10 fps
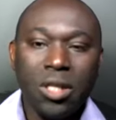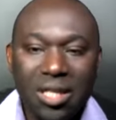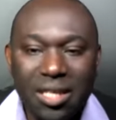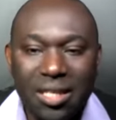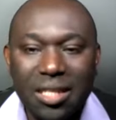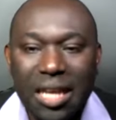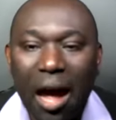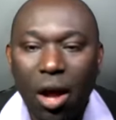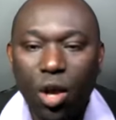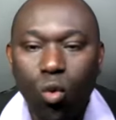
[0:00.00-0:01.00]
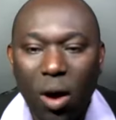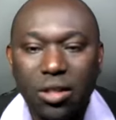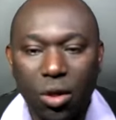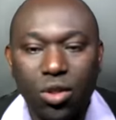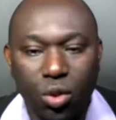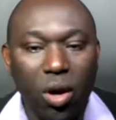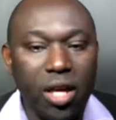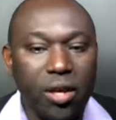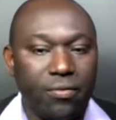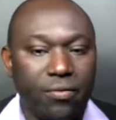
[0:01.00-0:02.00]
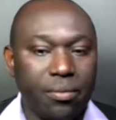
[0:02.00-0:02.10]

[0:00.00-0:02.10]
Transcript: This is how he wants us to live.